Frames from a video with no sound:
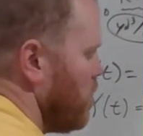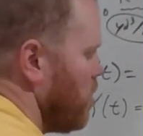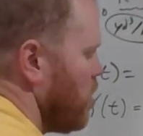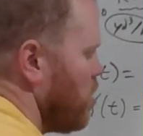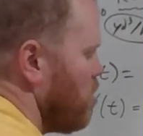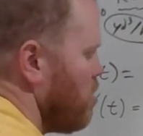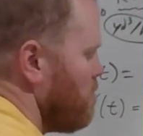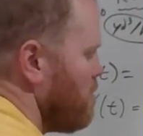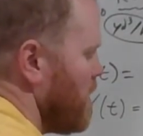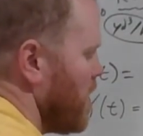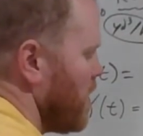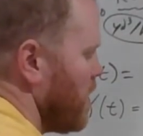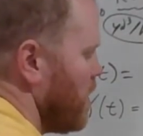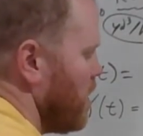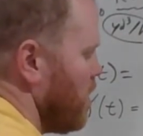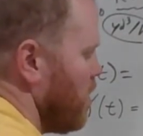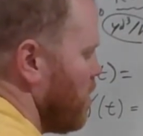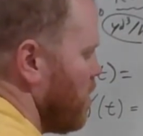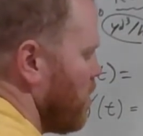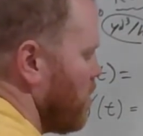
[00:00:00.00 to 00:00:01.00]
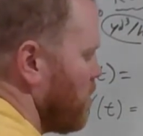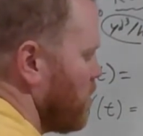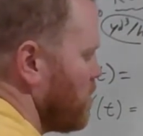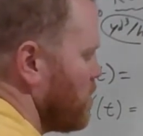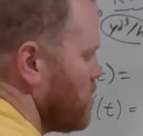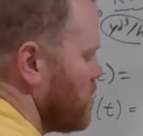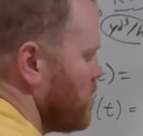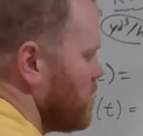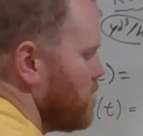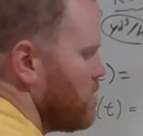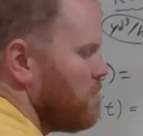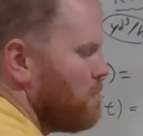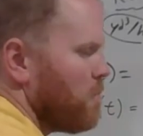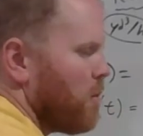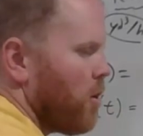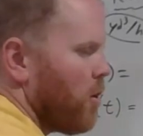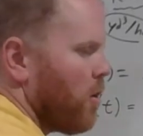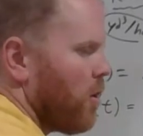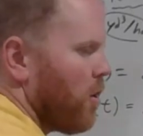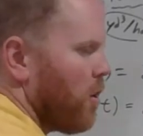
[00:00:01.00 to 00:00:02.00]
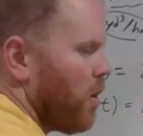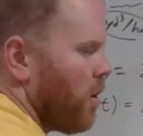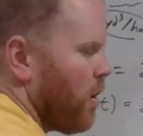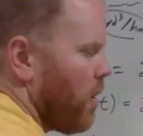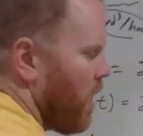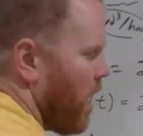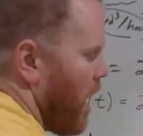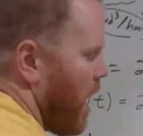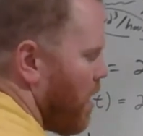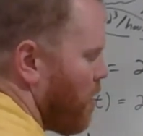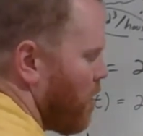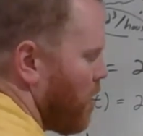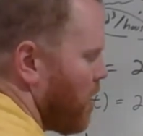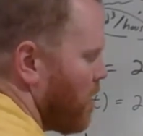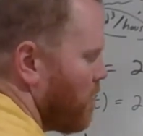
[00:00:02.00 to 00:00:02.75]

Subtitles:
cubic yards per hour.